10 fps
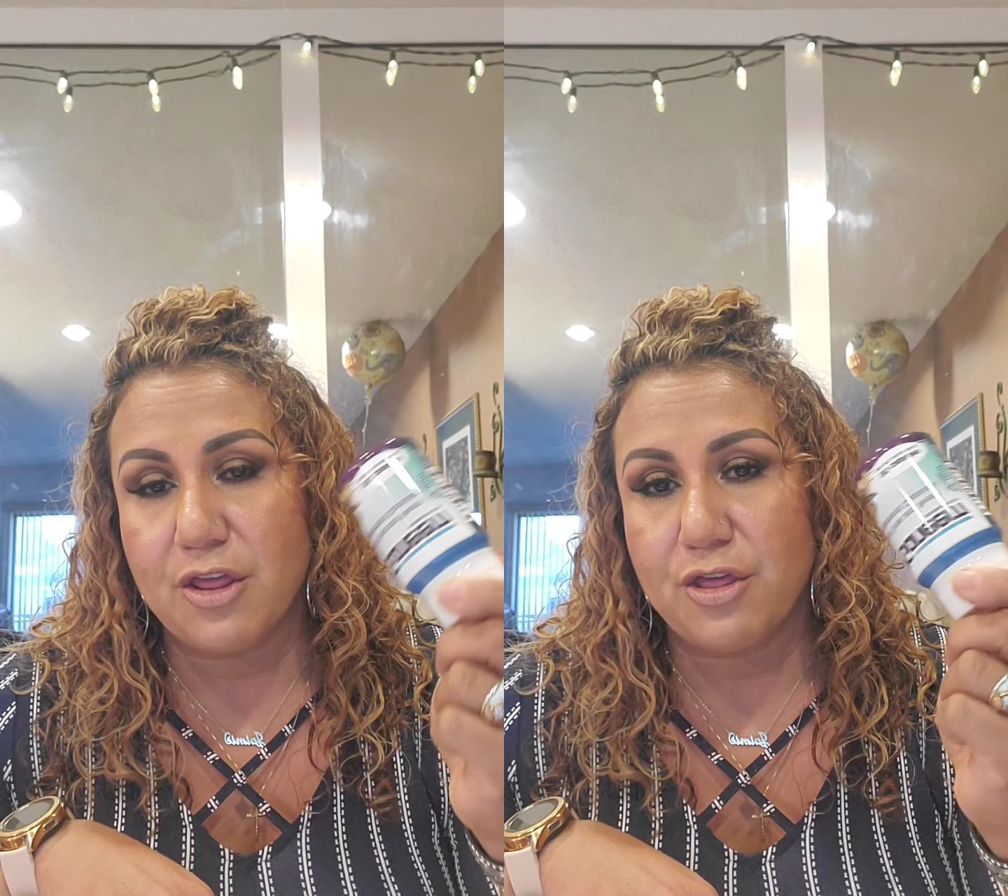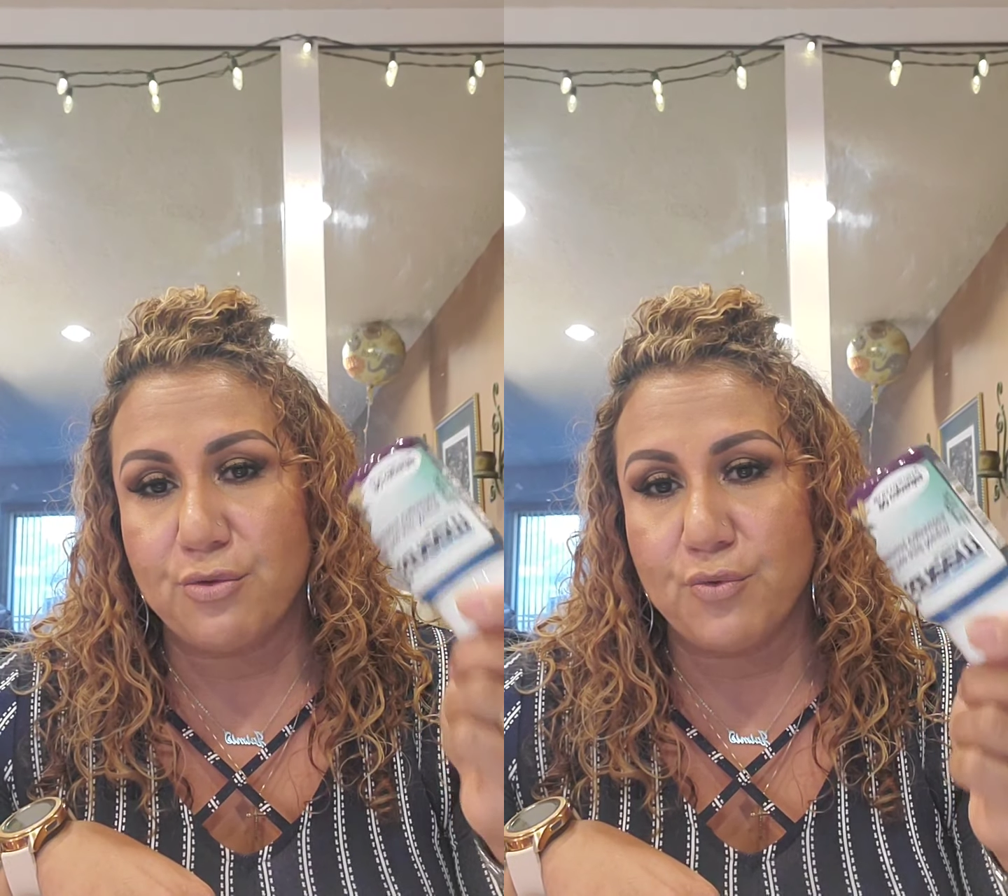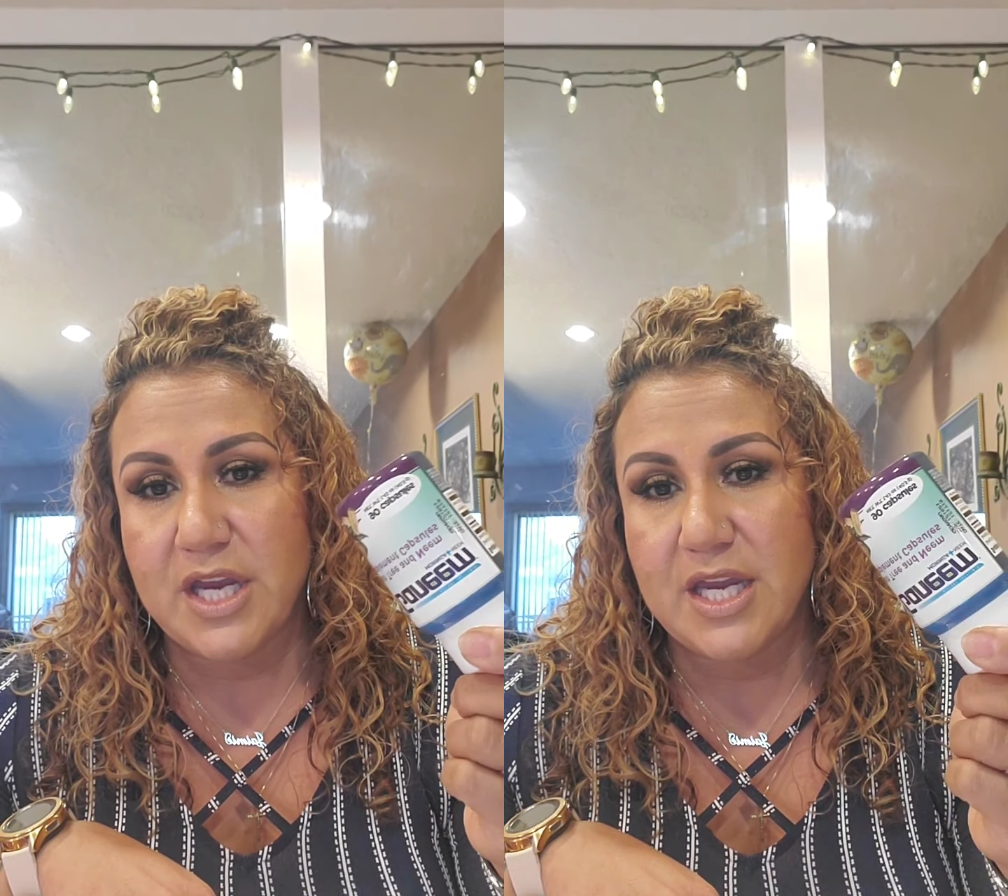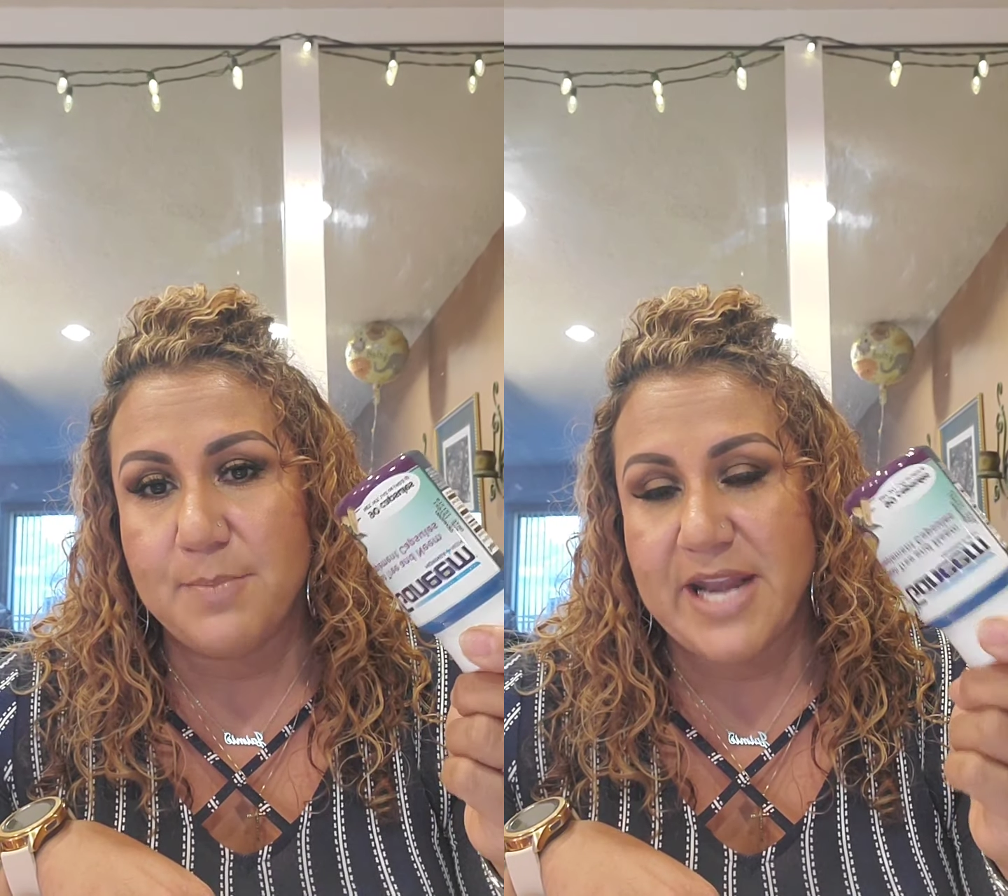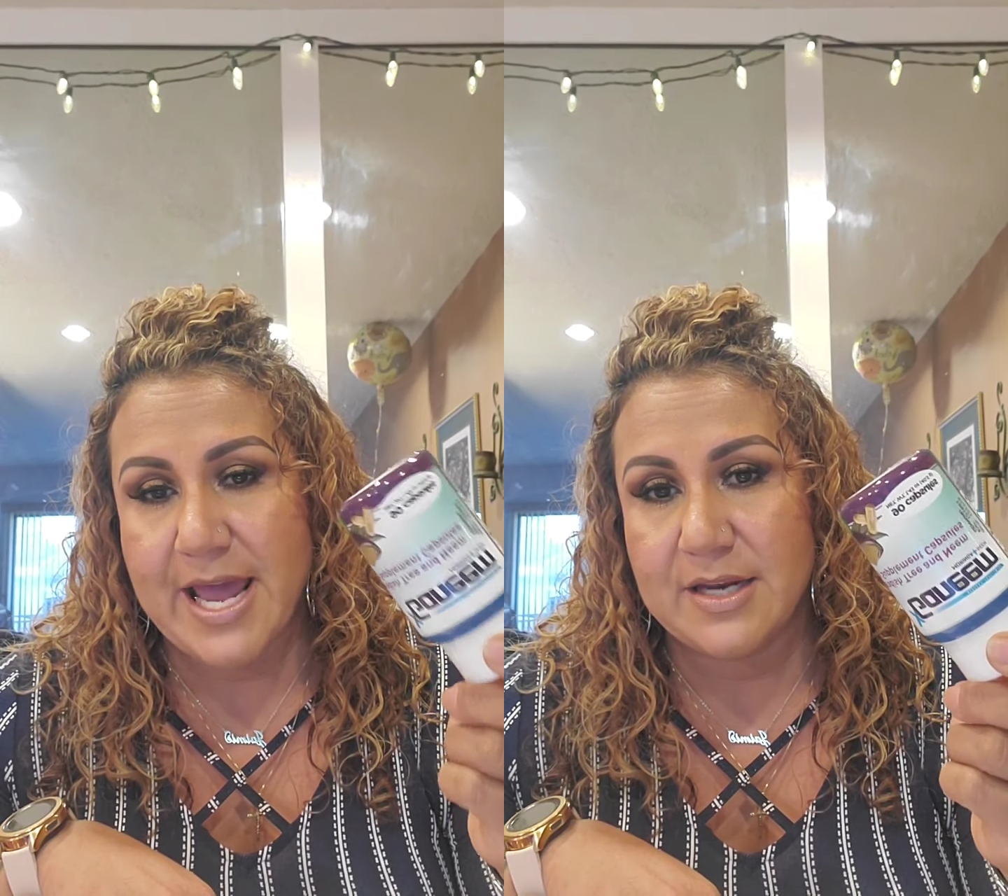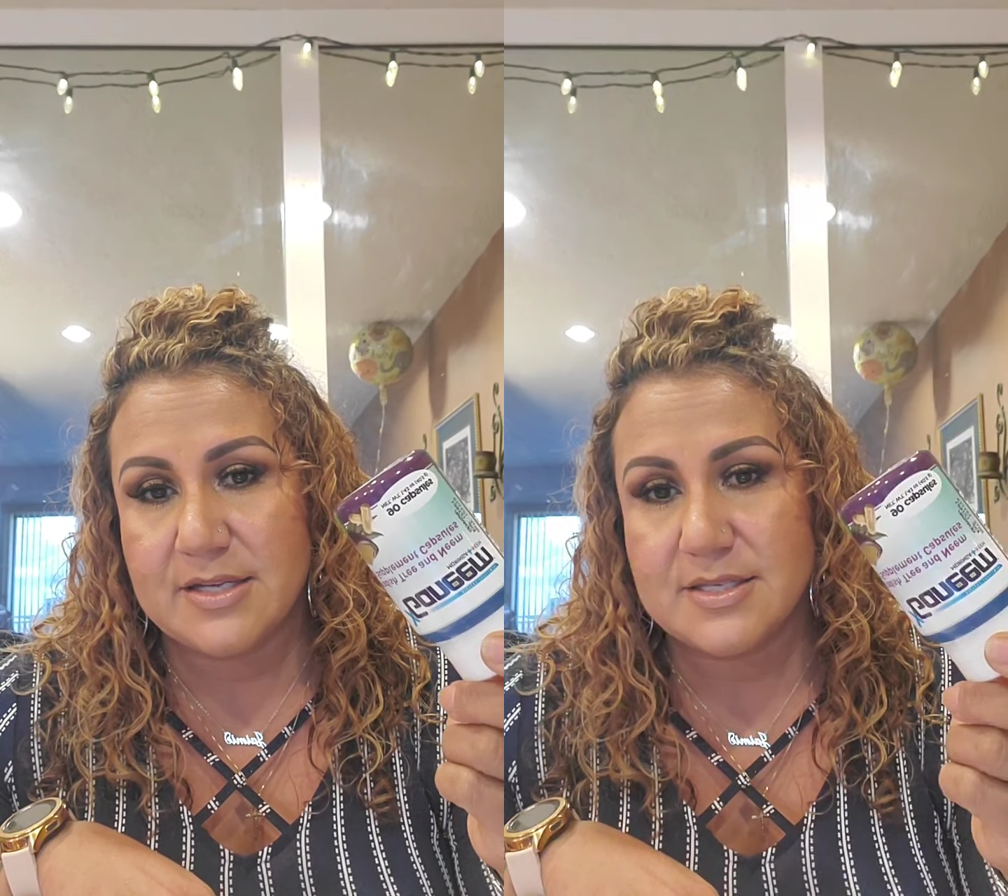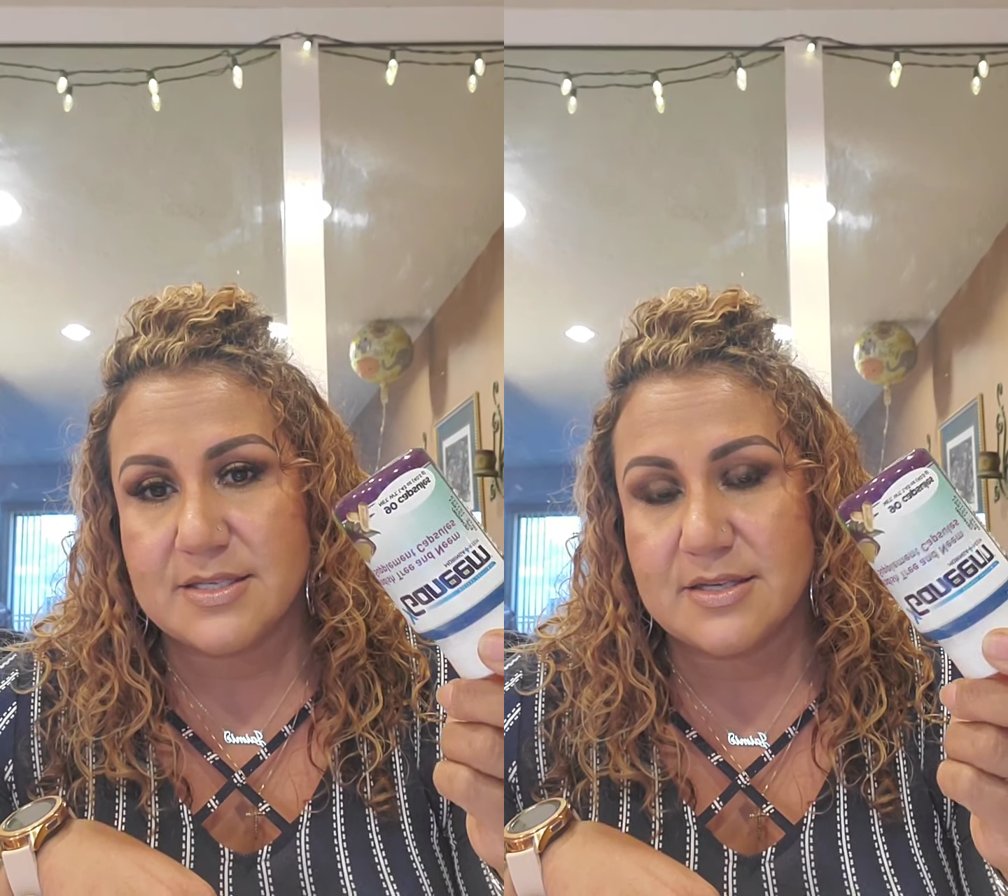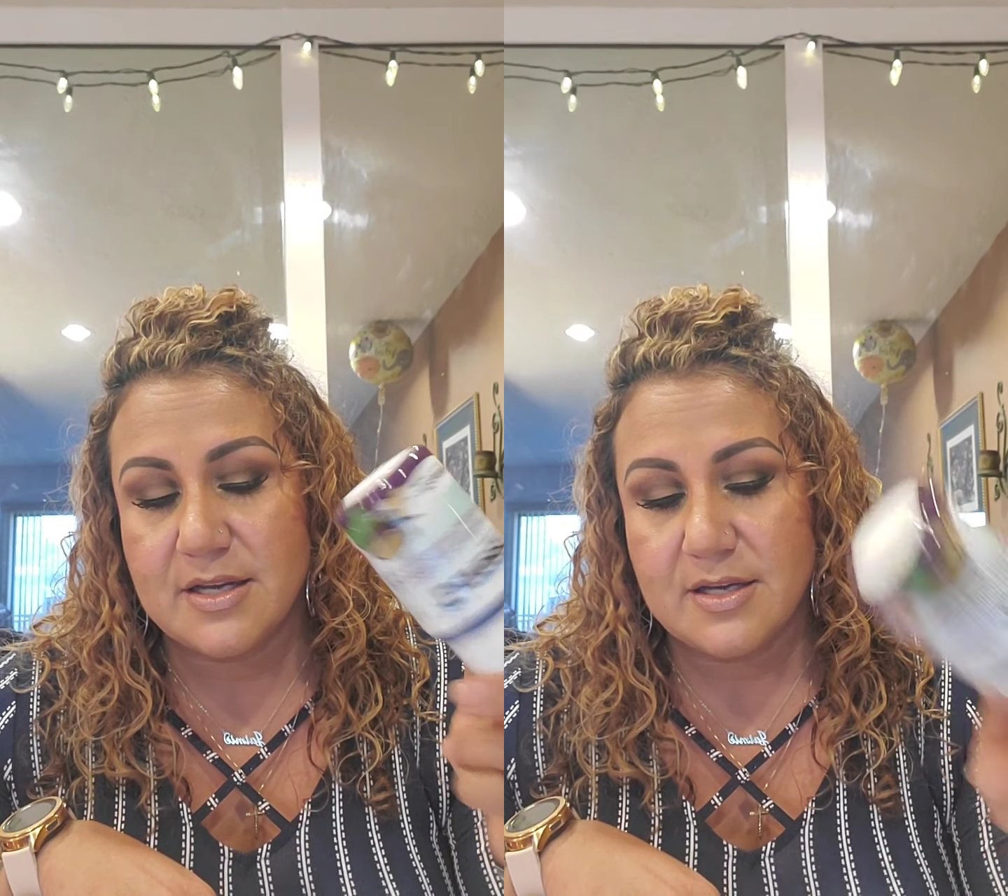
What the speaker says: 3 bananas.